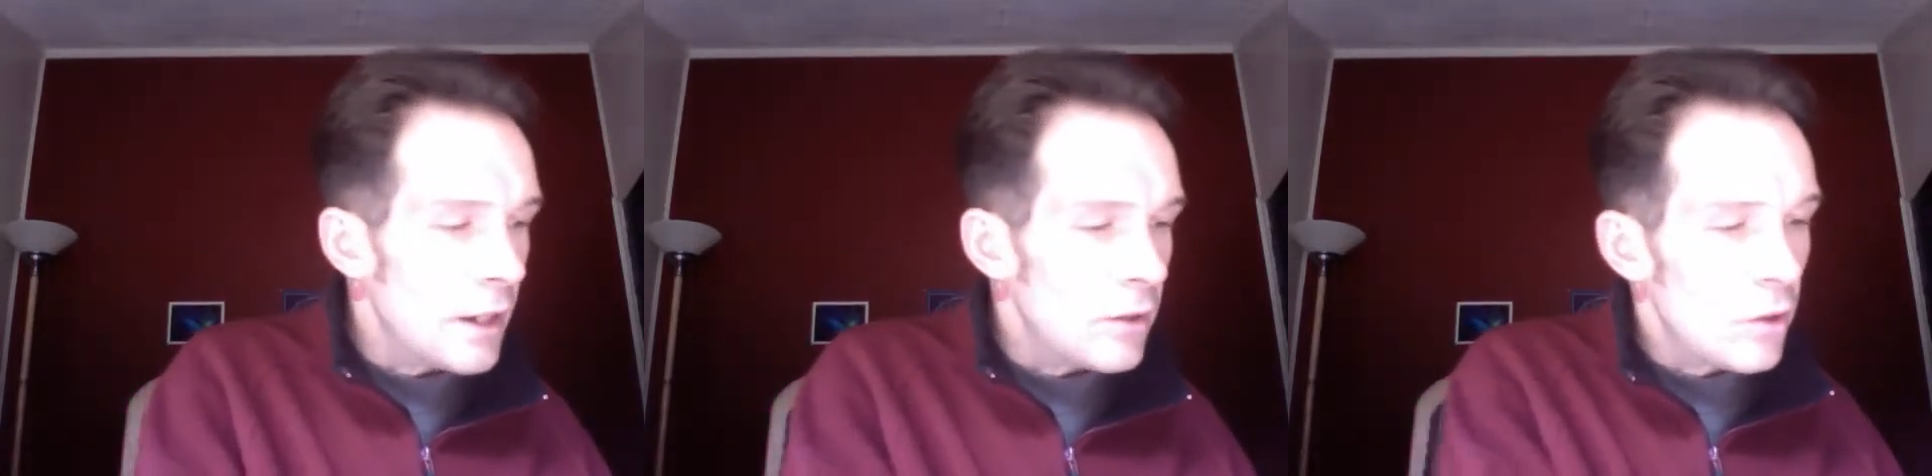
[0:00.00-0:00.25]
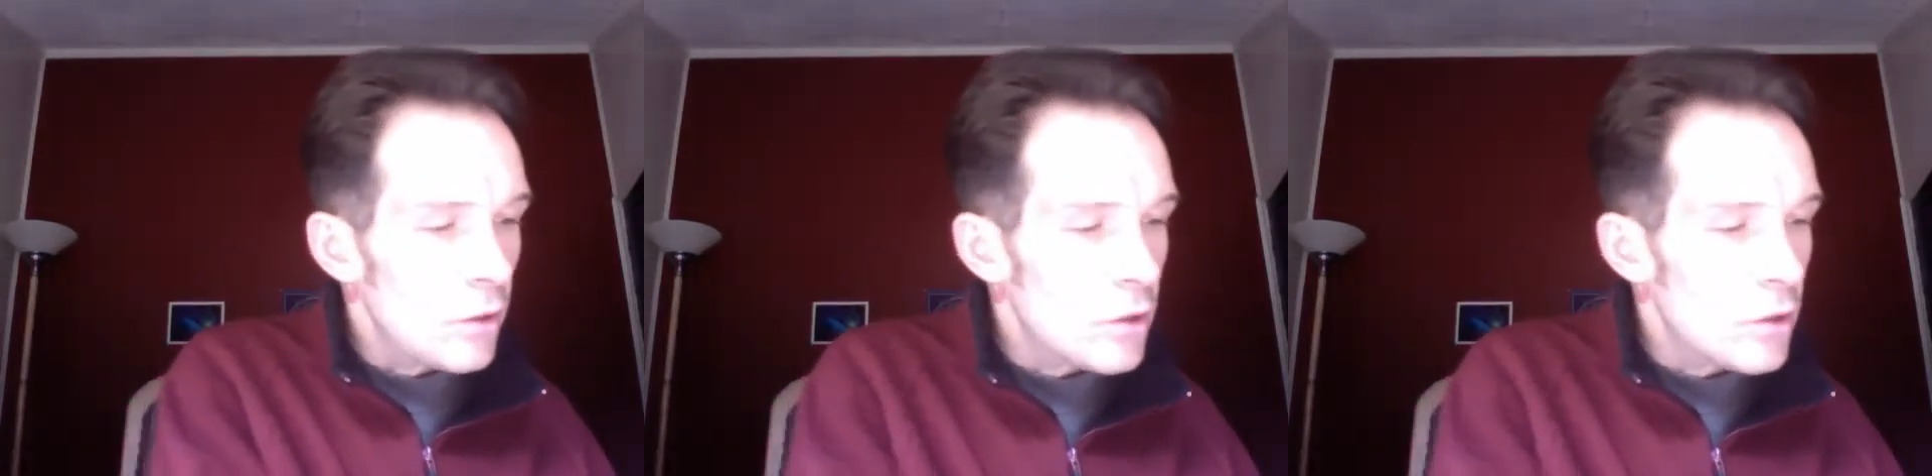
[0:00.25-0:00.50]
that
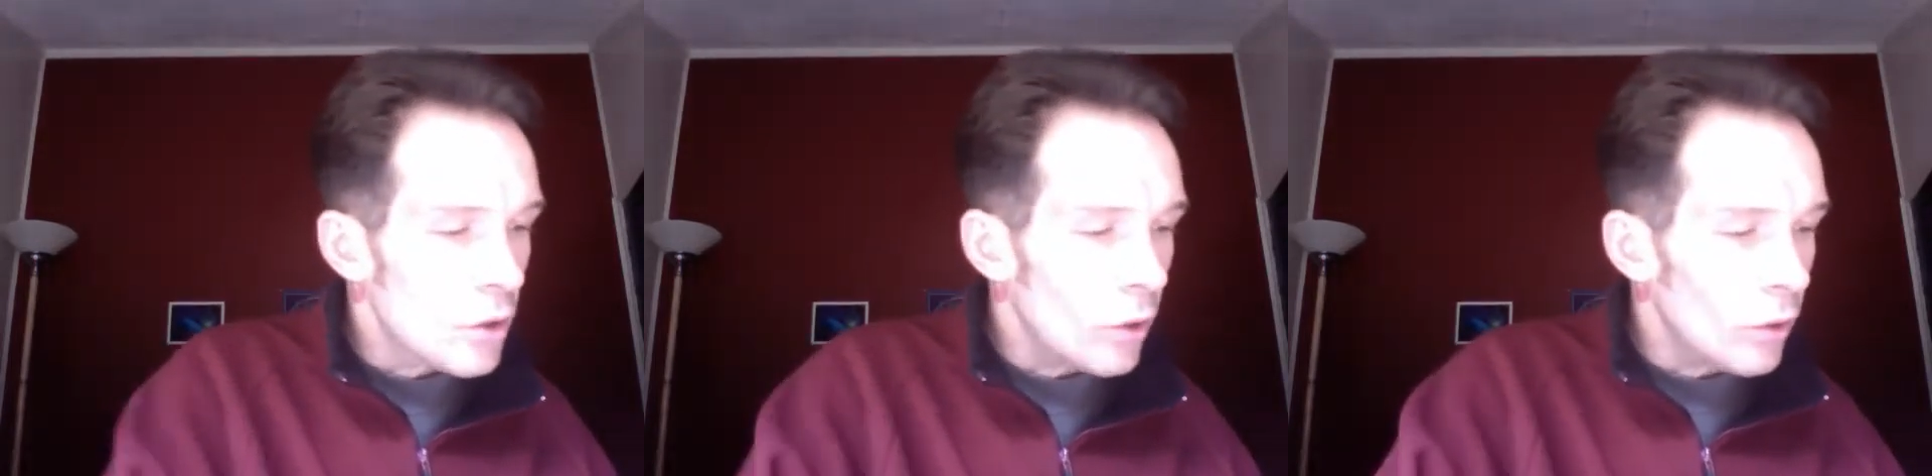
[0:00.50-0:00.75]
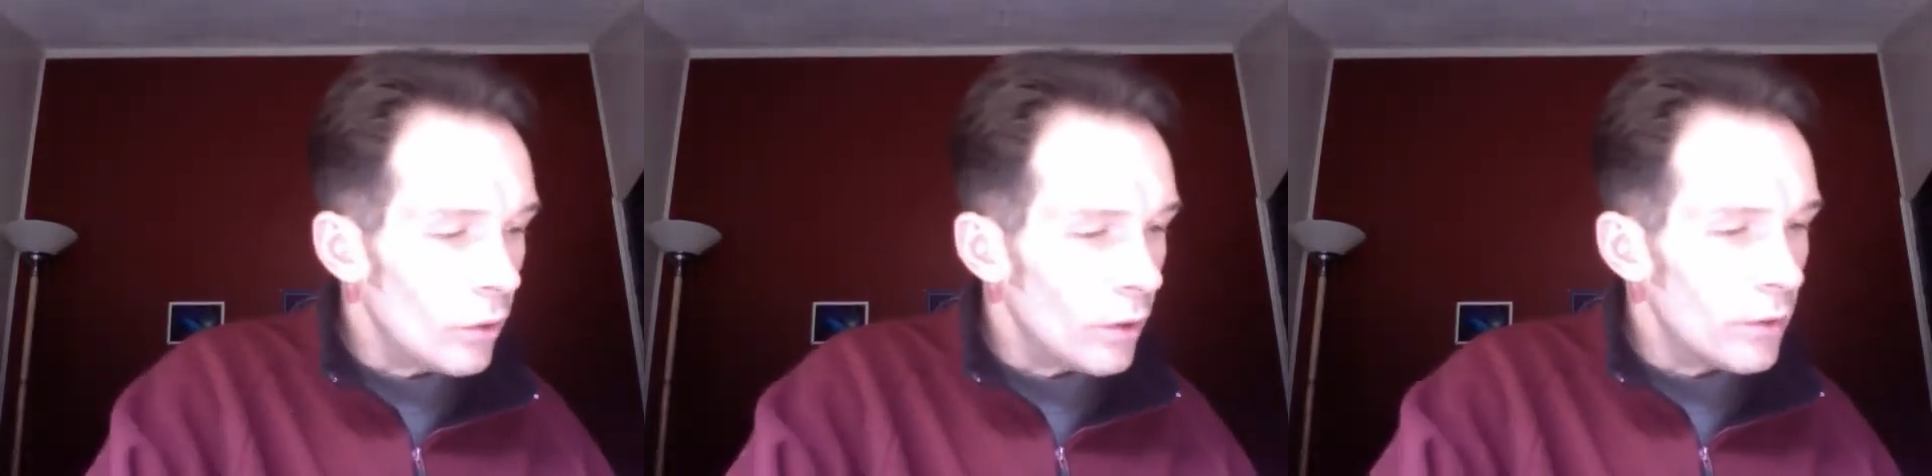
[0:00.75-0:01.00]

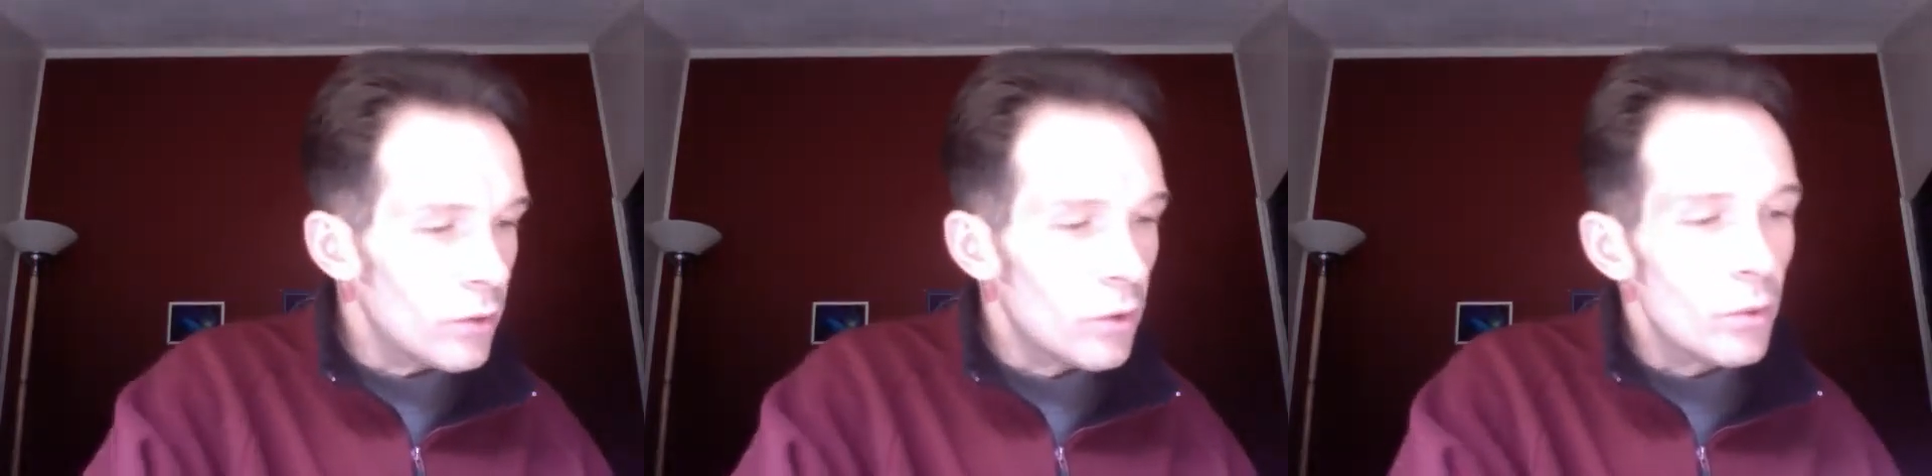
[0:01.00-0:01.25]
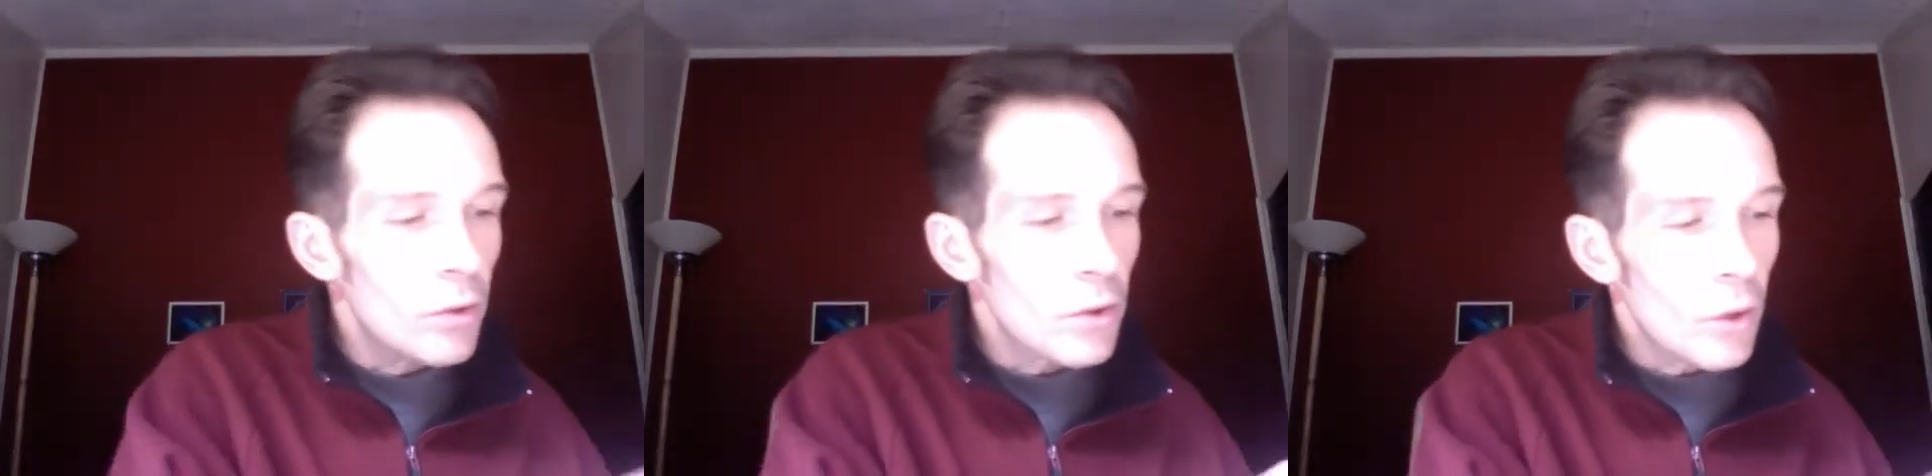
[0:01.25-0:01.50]

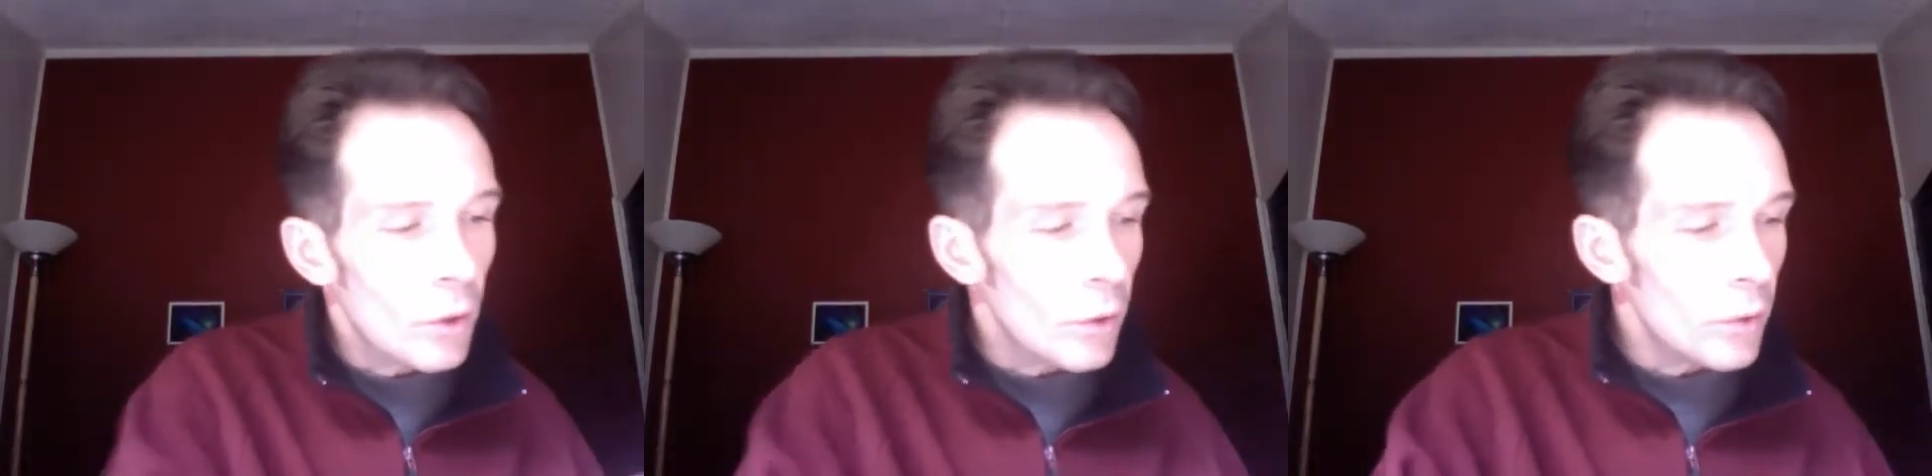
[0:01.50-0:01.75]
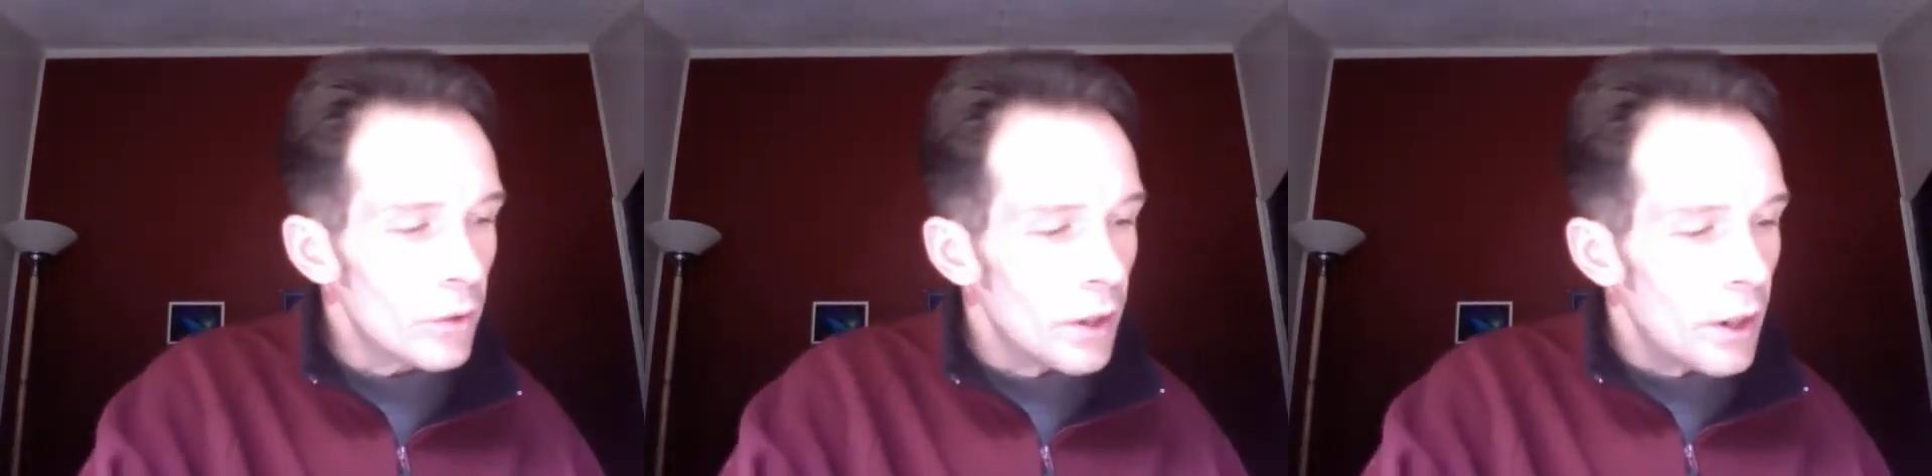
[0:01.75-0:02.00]
two
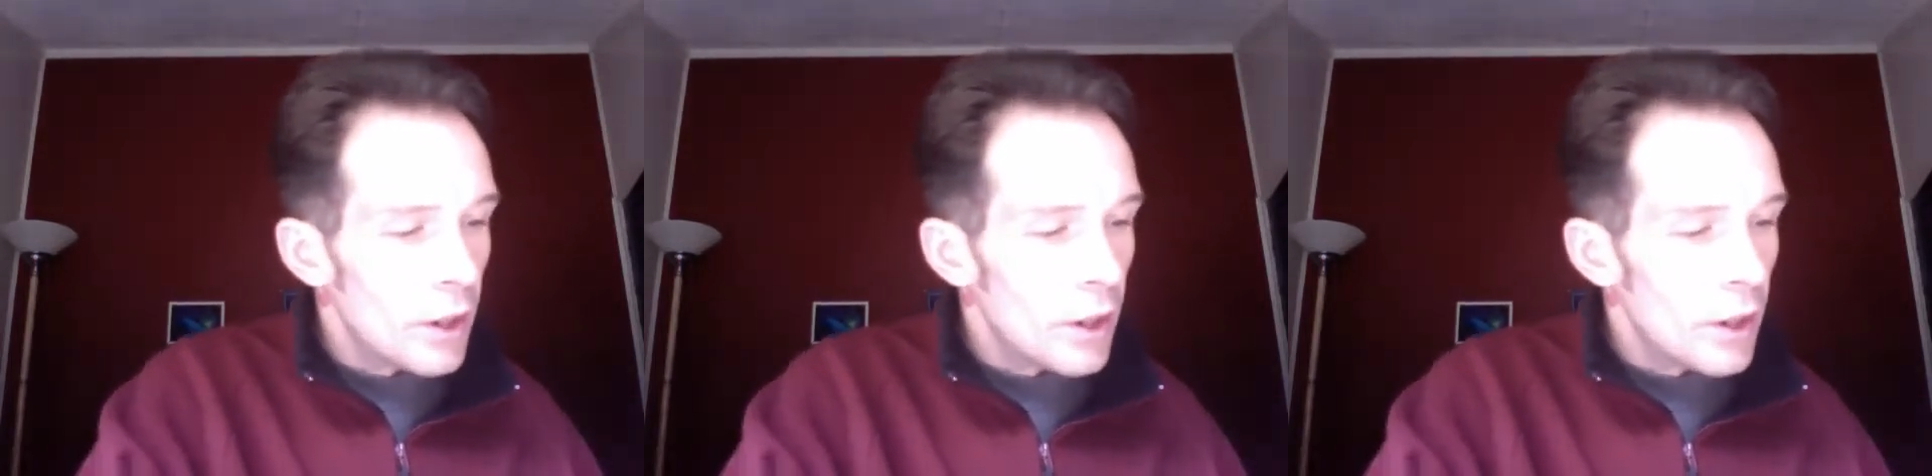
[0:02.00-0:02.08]
souls